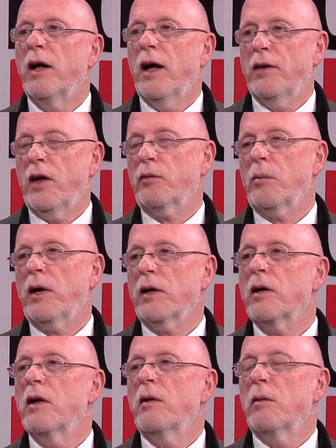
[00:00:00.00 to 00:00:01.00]
And that's by,
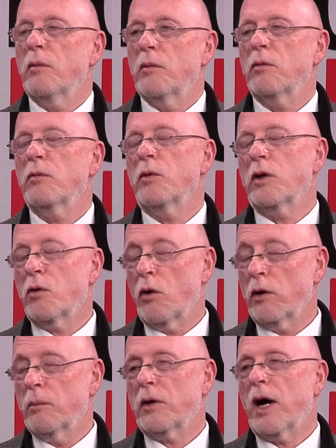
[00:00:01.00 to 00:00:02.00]
we call
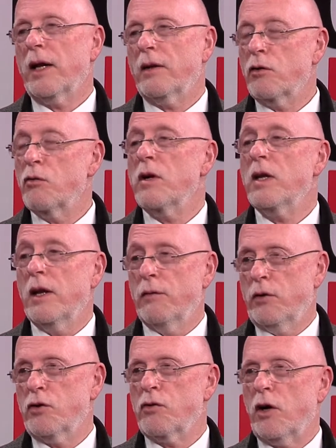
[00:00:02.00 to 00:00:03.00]
them kind of green
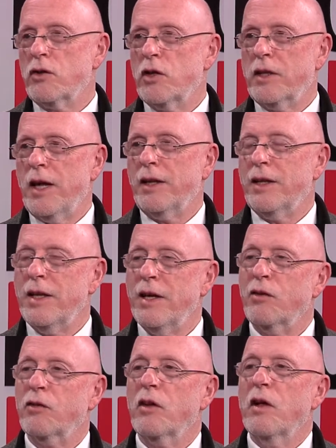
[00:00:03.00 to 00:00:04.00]
infrastructure
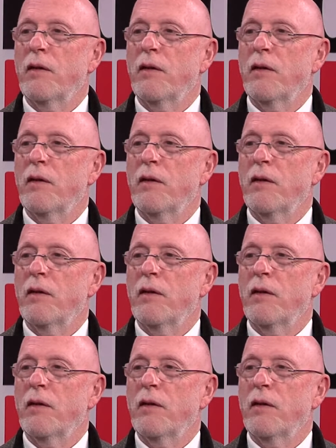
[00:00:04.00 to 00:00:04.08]
techniques.